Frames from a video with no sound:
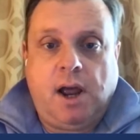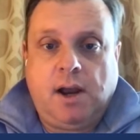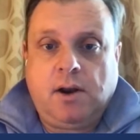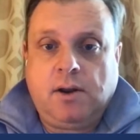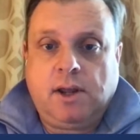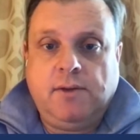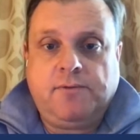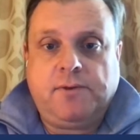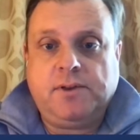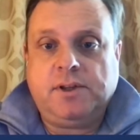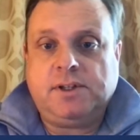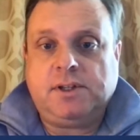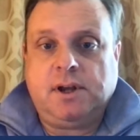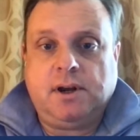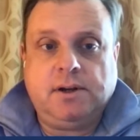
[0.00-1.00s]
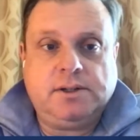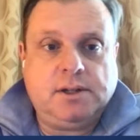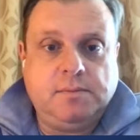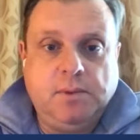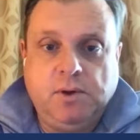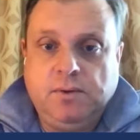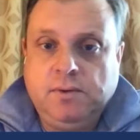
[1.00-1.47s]
not looking for the stars
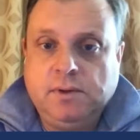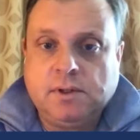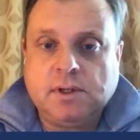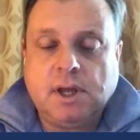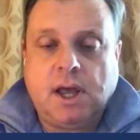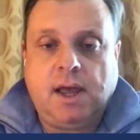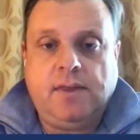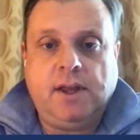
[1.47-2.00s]
and moons.